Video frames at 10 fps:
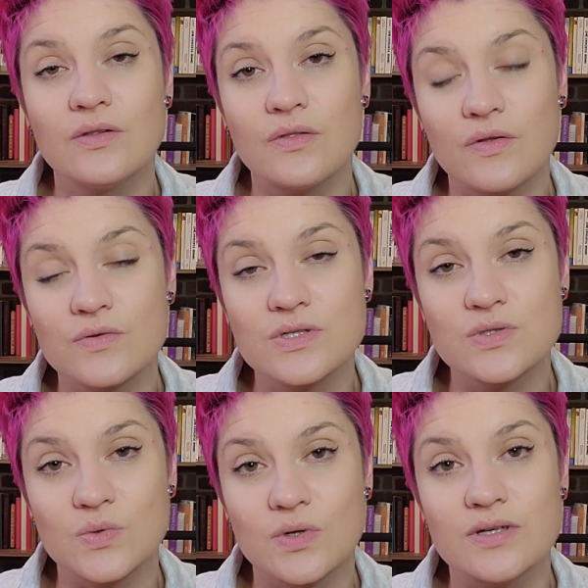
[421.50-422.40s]
those
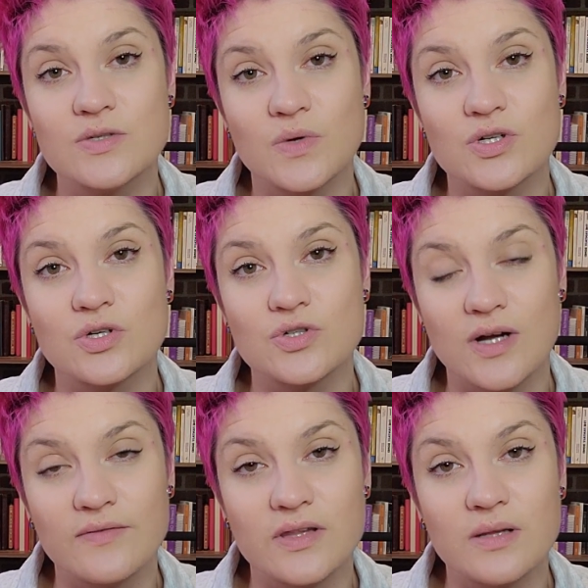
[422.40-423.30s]
stories which are
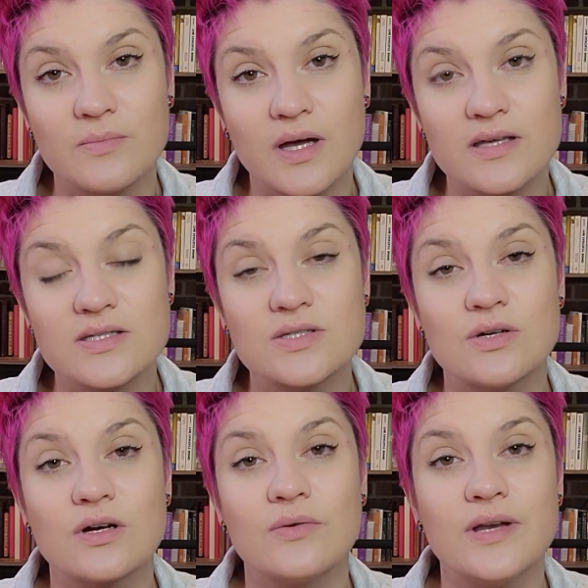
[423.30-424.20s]
driving the bus.
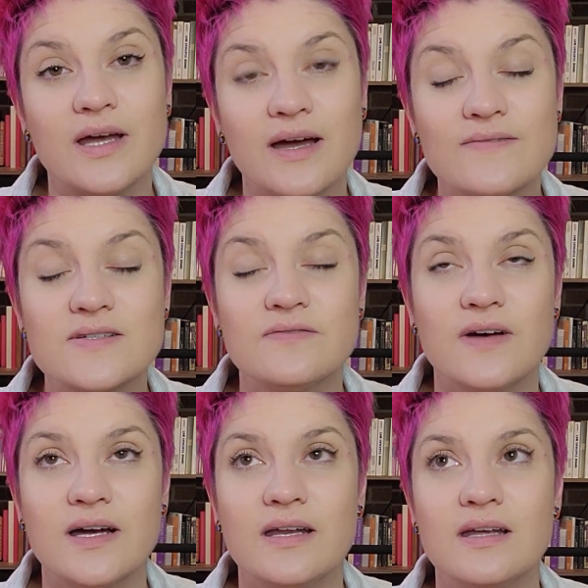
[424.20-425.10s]
You're going to have to
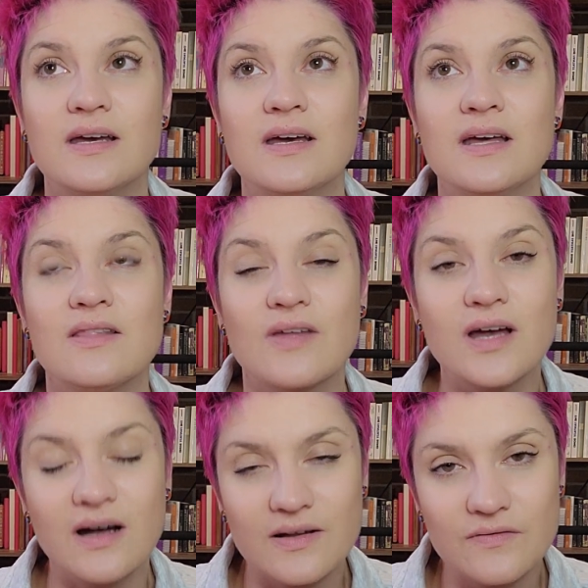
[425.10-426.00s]
find the
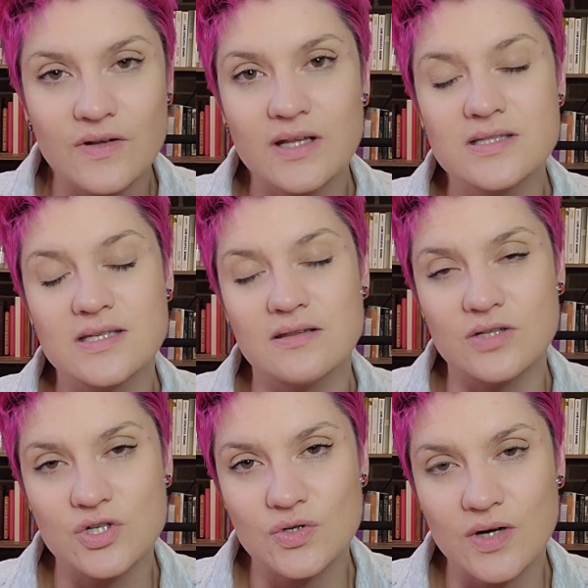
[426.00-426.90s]
confidence and the
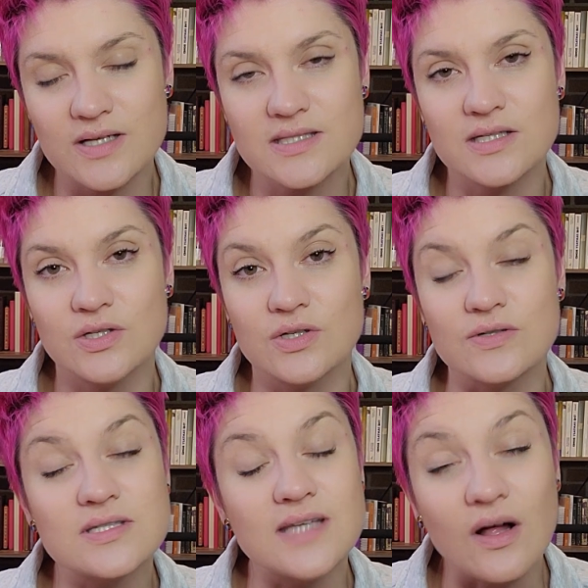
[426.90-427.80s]
trust in
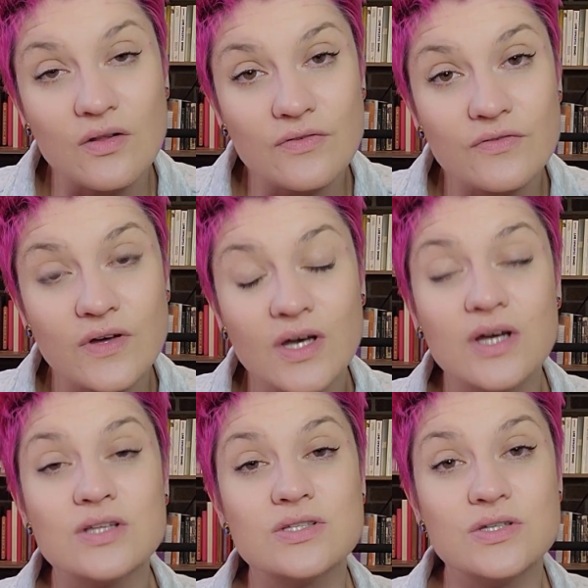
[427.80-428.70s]
yourself
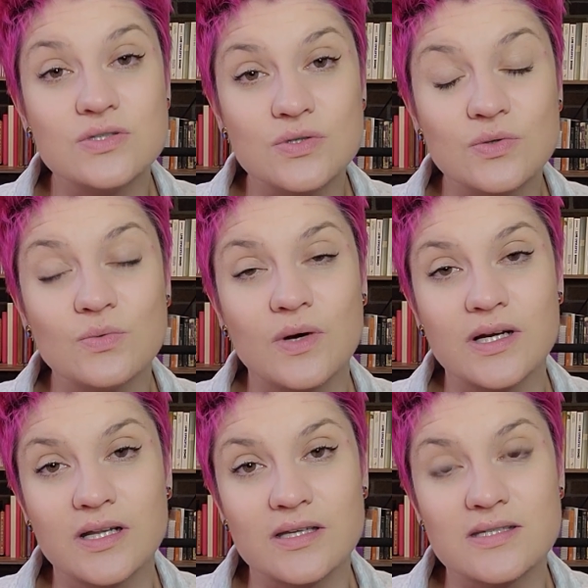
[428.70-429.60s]
to do what
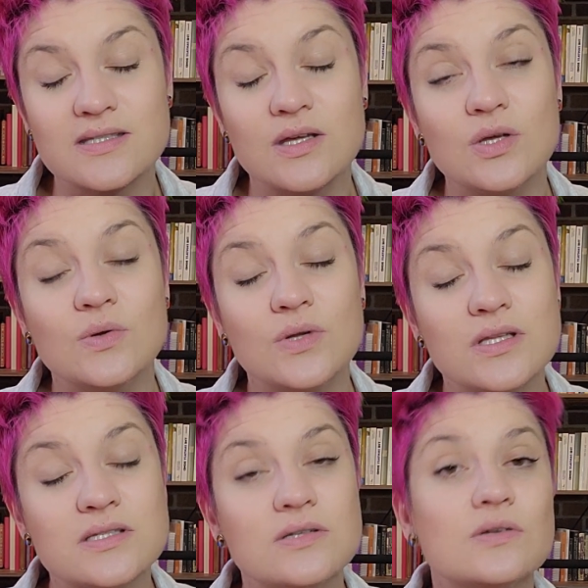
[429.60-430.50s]
it is that you need
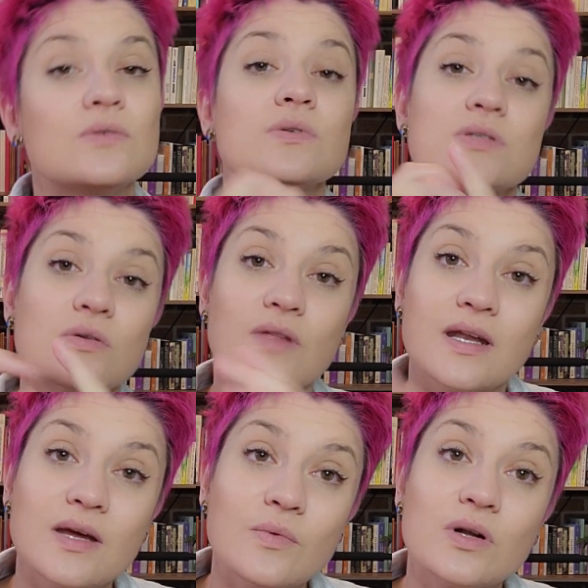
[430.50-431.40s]
to do. So then
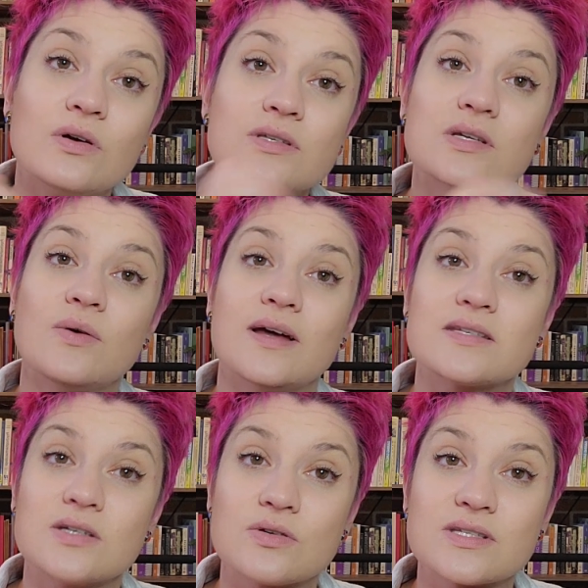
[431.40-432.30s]
I would also
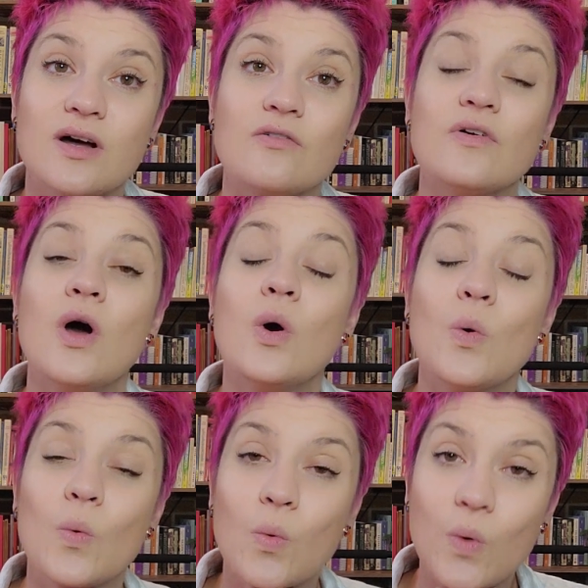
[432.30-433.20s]
ask yourself,
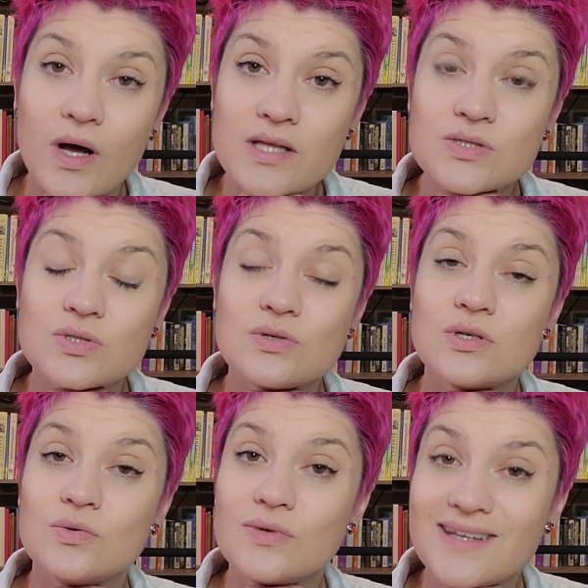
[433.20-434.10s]
what do
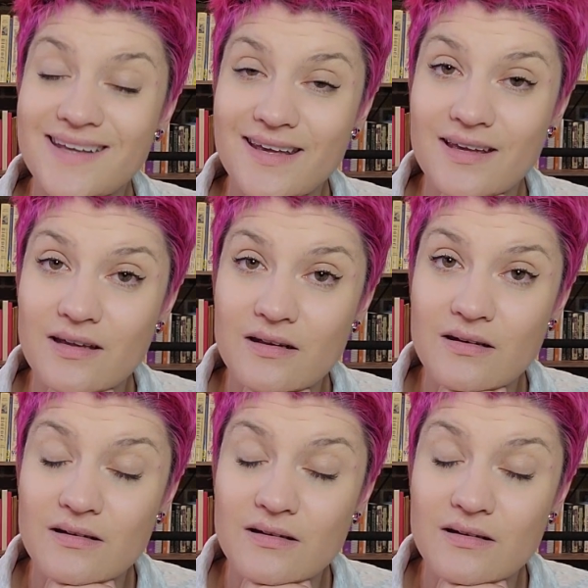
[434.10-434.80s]
you need